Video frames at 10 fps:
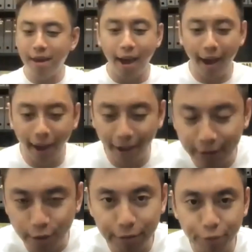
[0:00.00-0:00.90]

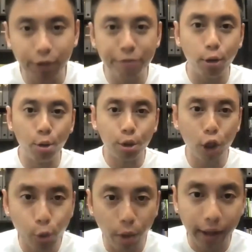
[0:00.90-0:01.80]
and Free Flow
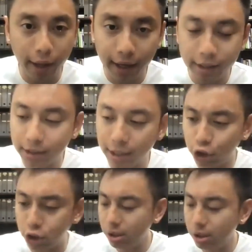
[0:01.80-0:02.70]
Q&A
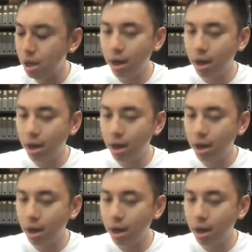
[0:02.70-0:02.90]
session.